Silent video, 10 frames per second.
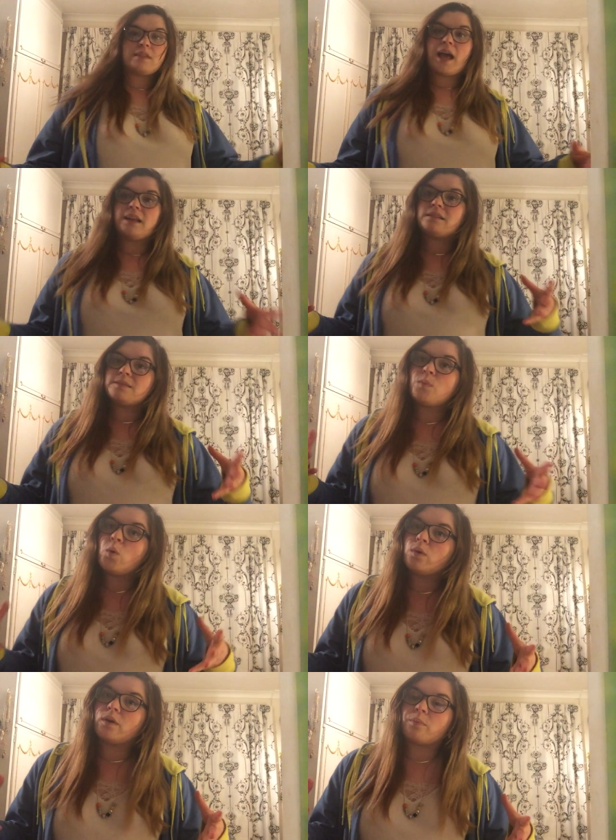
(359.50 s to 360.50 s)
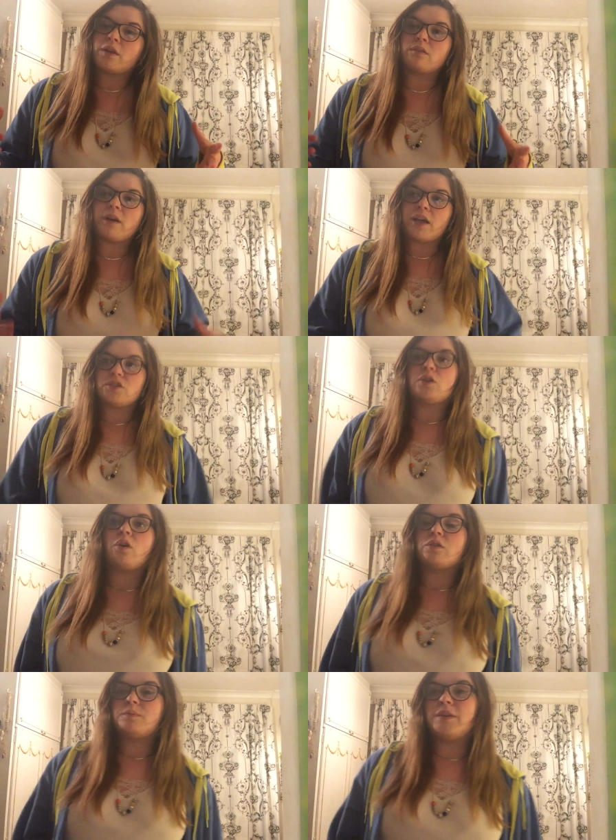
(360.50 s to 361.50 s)
that small little bundle actually
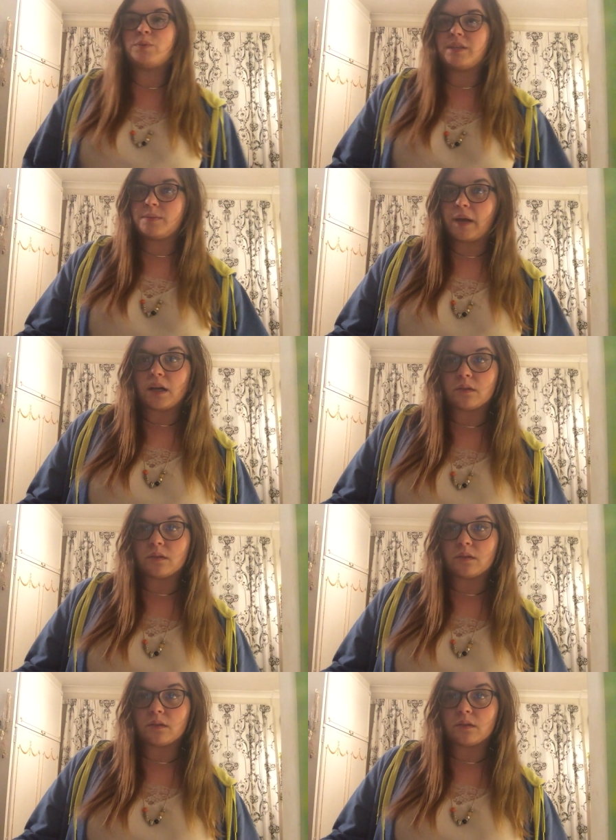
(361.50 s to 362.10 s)
cost me £20.